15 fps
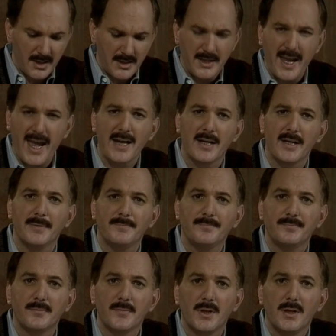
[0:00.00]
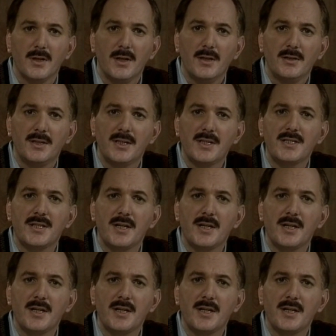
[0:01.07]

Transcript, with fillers: in Canada, did a